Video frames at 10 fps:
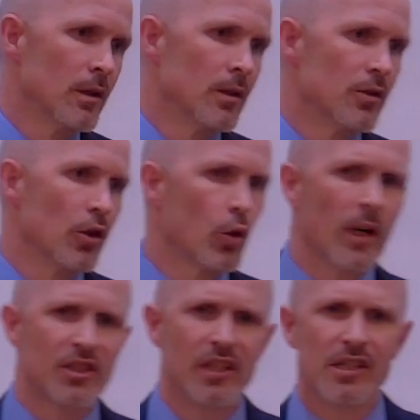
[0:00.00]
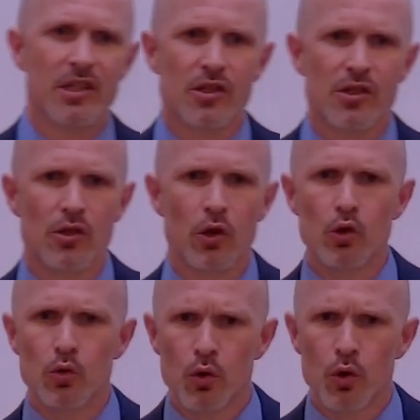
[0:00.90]
So the question is, is
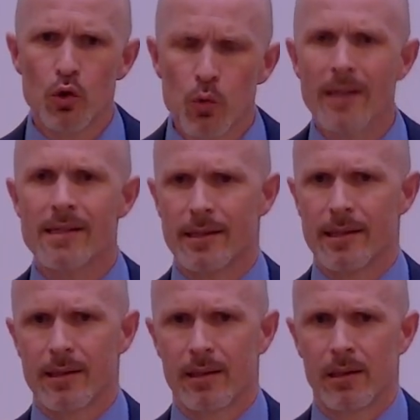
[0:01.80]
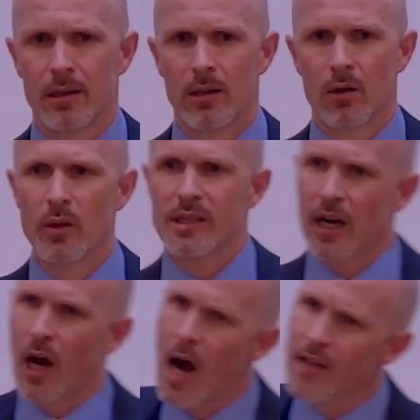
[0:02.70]
whose, whose was it? Was it
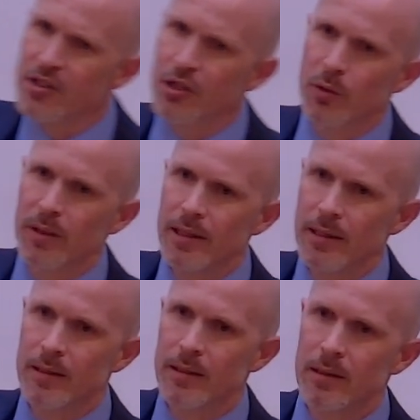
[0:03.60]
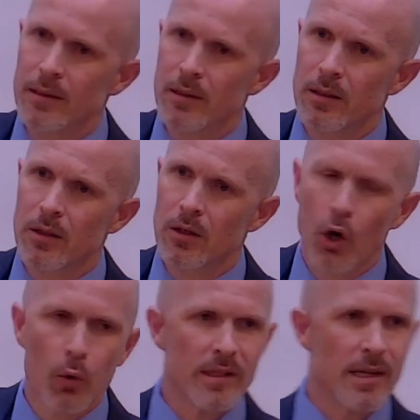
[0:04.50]
God's decree or
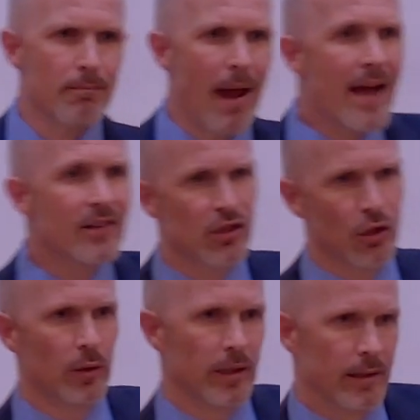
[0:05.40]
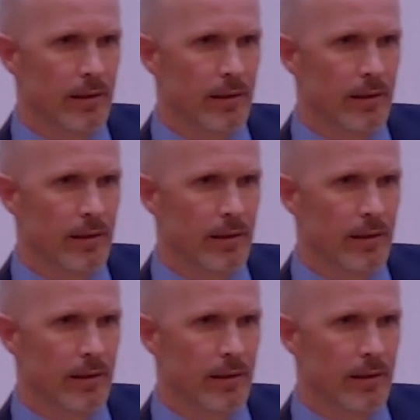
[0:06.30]
was it man's decree?